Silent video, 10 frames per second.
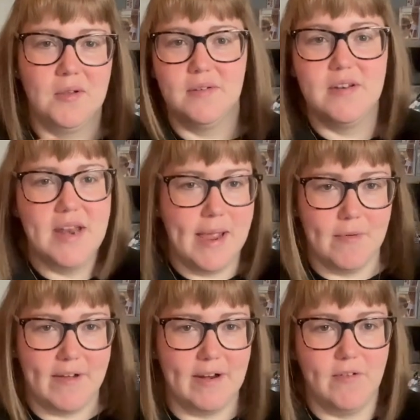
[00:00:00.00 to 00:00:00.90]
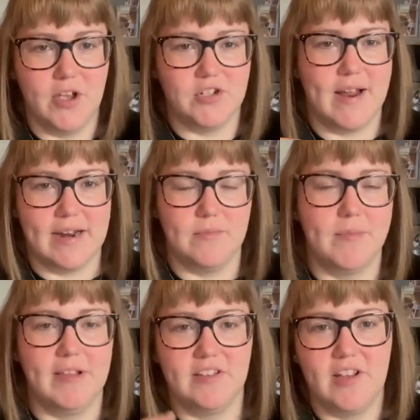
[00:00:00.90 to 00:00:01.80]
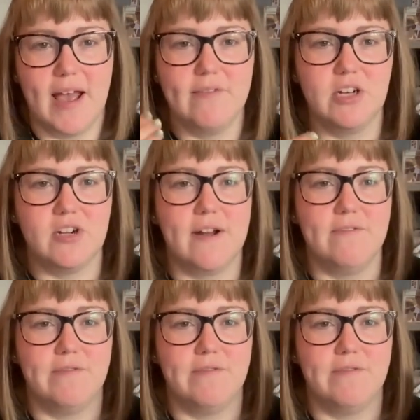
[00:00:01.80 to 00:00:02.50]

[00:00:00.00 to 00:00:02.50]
name of anniversary, Adam, Amelia. So you're having to try and